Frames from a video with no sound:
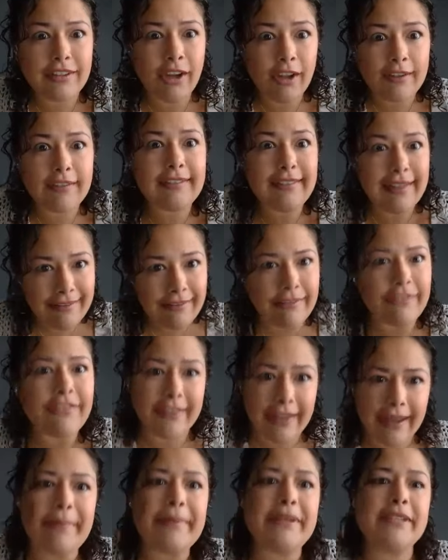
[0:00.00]
called
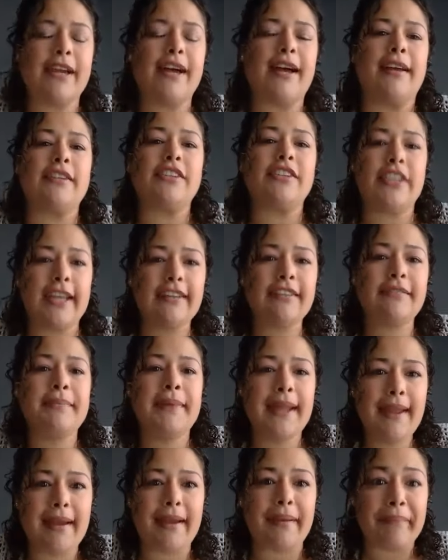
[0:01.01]
self-sabotage. Yes,
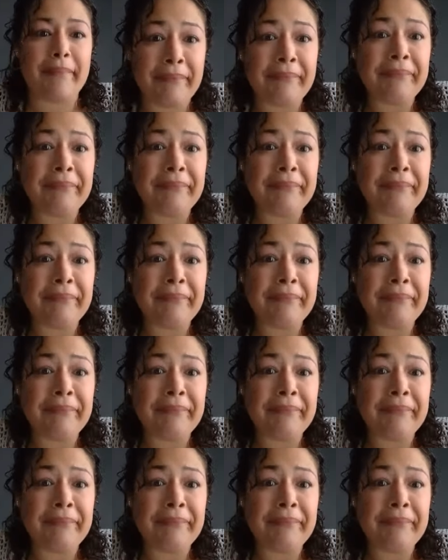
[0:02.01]
ma'am.